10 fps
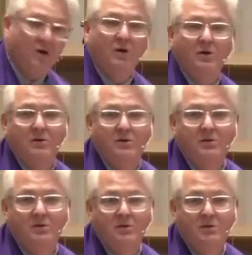are
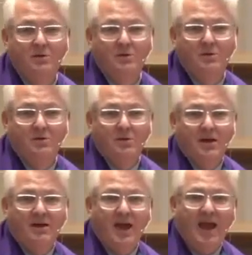
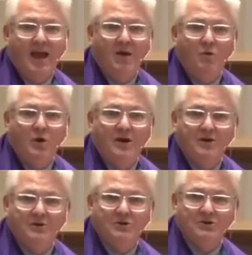and how
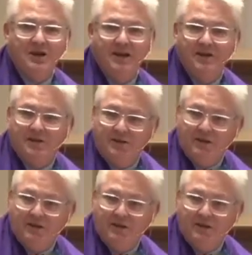we understand